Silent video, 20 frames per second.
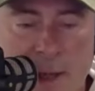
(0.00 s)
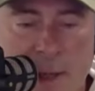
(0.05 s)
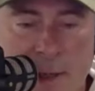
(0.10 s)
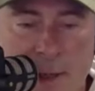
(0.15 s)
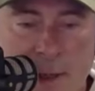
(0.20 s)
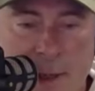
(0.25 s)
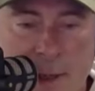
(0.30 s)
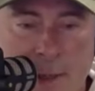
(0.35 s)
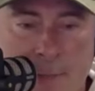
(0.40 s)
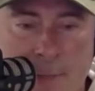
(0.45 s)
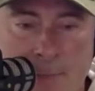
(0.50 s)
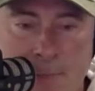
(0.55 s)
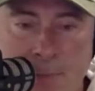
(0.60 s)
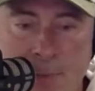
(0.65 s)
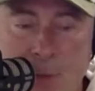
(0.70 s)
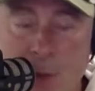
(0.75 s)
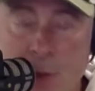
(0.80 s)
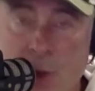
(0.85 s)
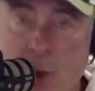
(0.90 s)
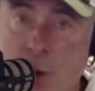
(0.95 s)
And
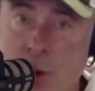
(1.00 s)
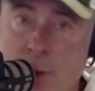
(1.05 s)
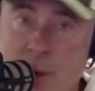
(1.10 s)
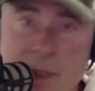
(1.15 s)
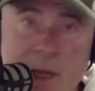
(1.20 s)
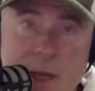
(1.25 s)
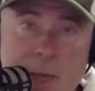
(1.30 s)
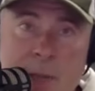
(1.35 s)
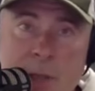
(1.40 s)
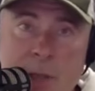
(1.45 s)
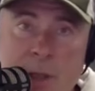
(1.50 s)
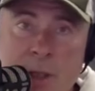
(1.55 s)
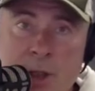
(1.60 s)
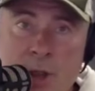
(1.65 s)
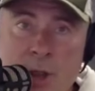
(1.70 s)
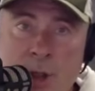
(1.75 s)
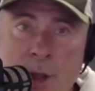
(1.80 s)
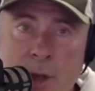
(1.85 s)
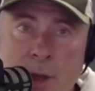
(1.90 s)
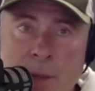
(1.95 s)
Todd's come in
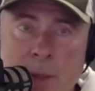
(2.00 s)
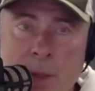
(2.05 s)
this year.